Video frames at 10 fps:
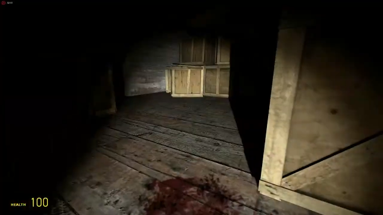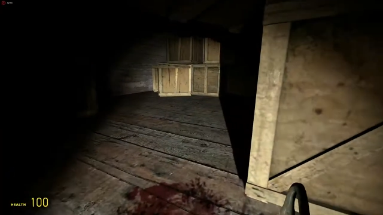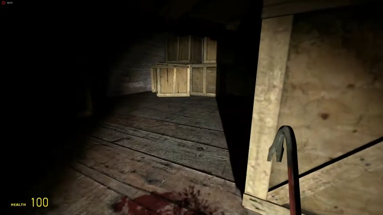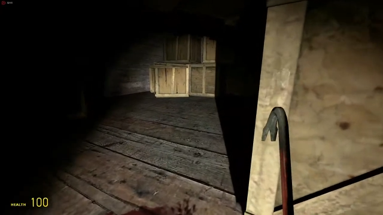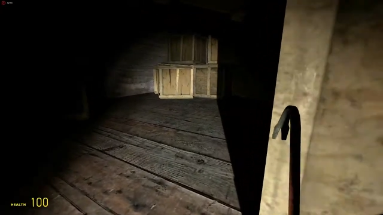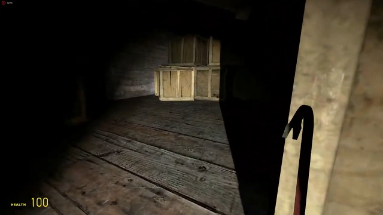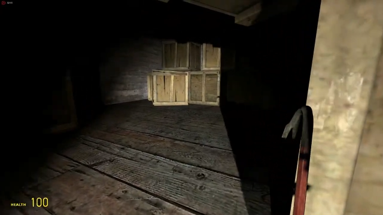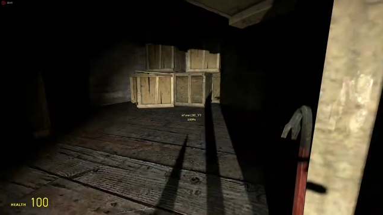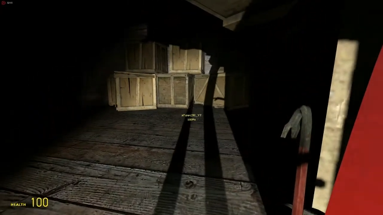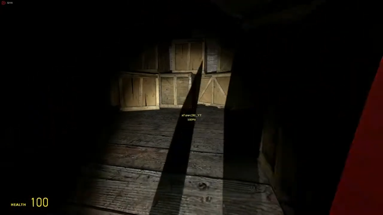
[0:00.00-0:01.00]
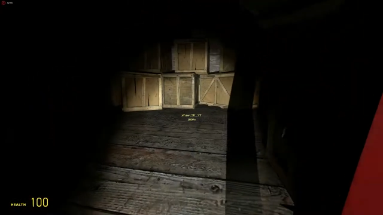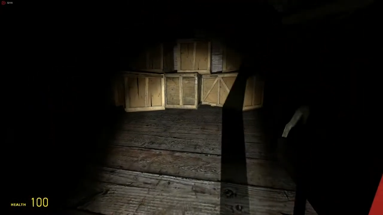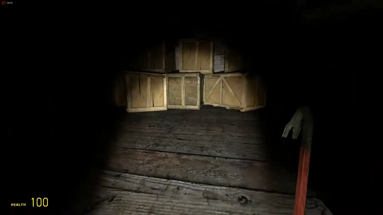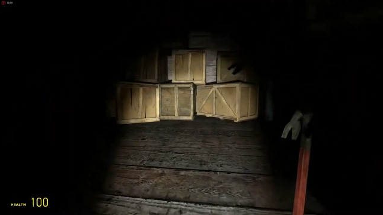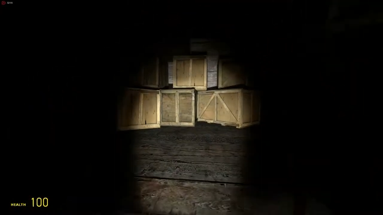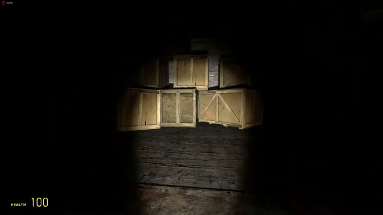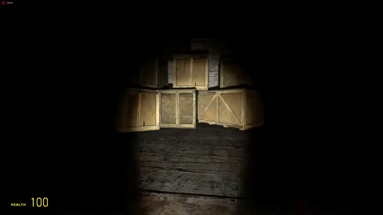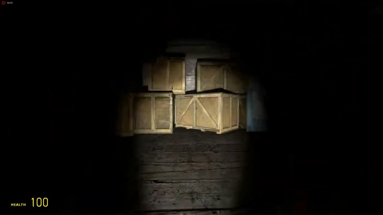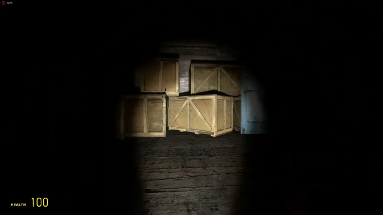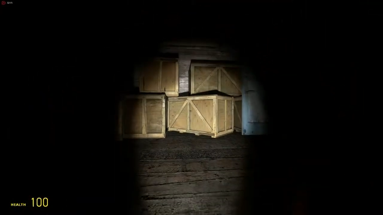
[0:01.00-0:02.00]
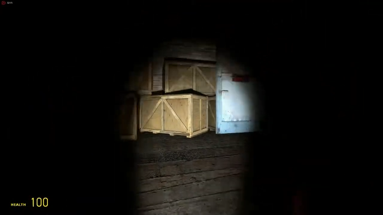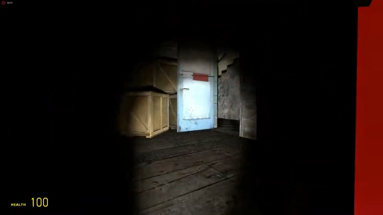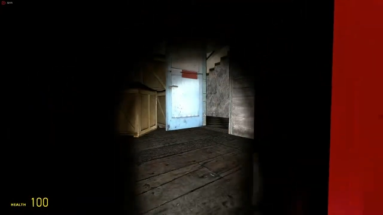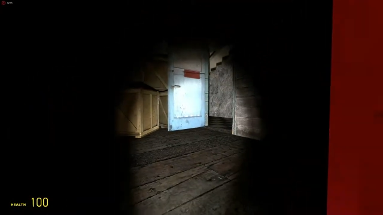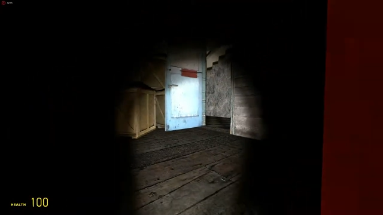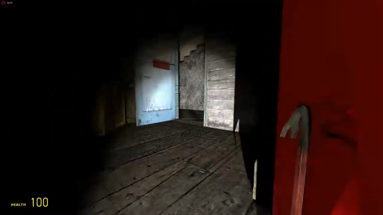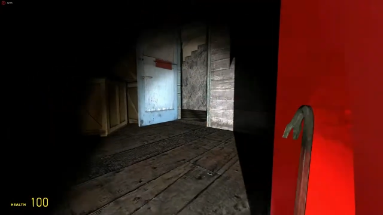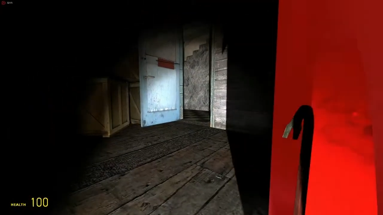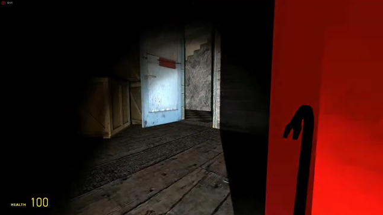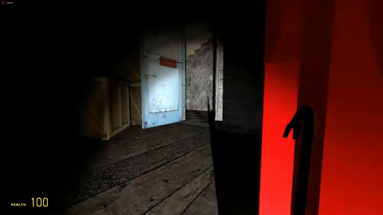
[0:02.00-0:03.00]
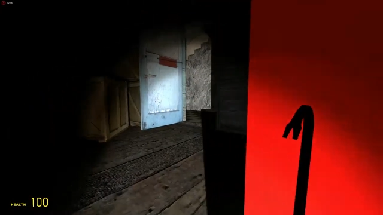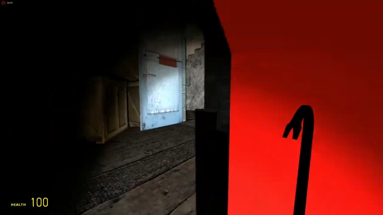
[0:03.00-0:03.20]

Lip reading: [unreadable: no face in view]